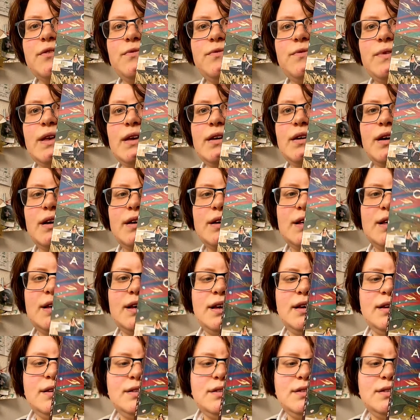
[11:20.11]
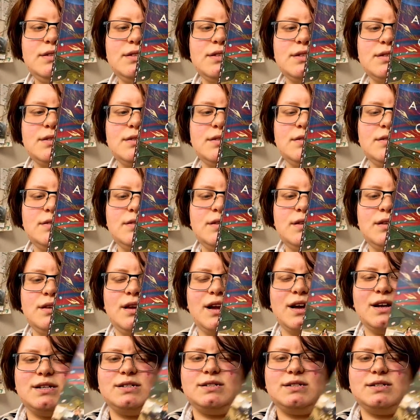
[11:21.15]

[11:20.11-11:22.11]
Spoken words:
think I can snuck